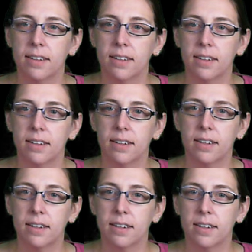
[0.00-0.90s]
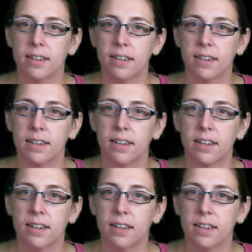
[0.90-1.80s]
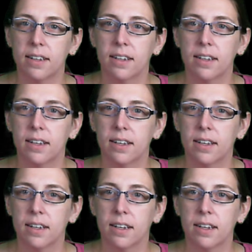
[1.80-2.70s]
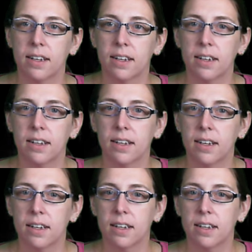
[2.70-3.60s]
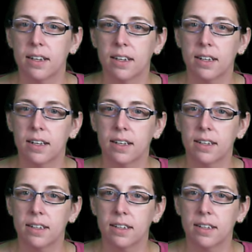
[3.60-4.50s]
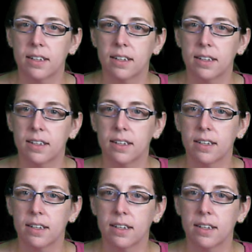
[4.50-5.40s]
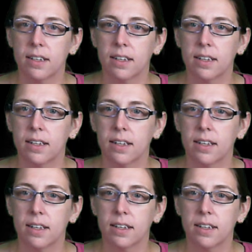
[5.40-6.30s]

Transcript: [no speech]